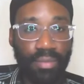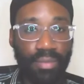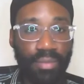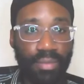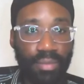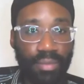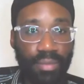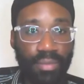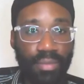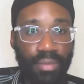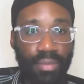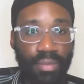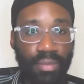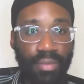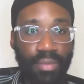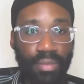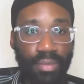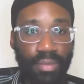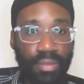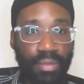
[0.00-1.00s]

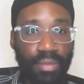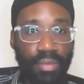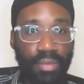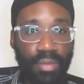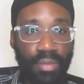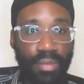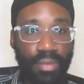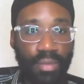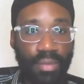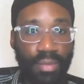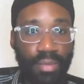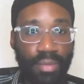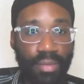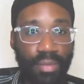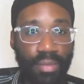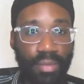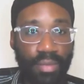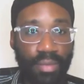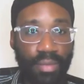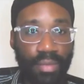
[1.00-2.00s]

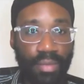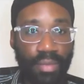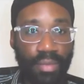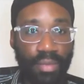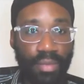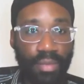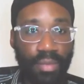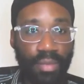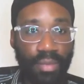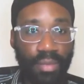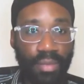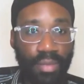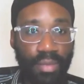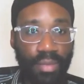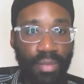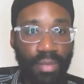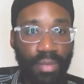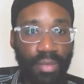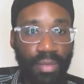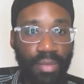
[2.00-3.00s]

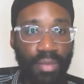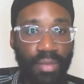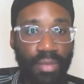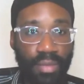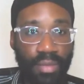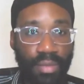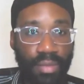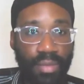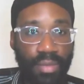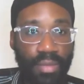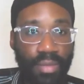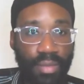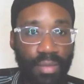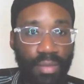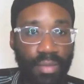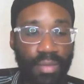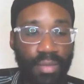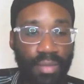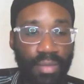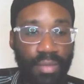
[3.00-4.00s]

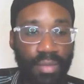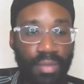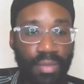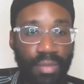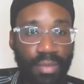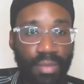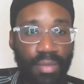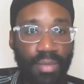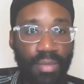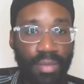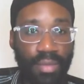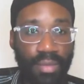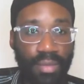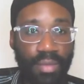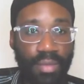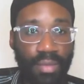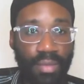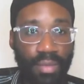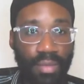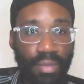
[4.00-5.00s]

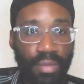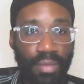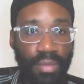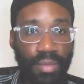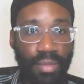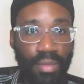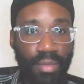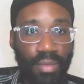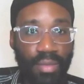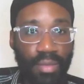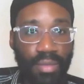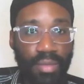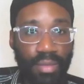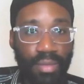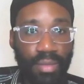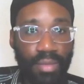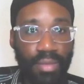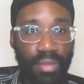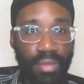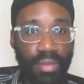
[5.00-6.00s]

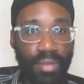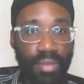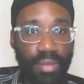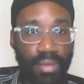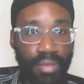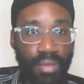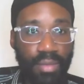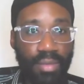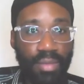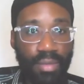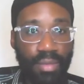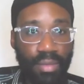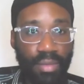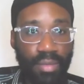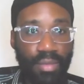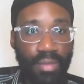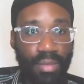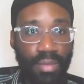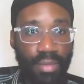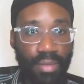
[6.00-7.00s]

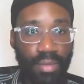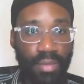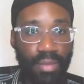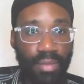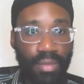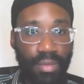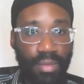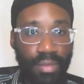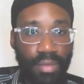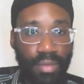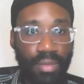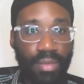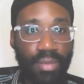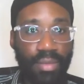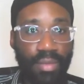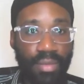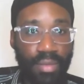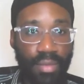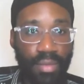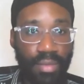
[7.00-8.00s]
(not speaking)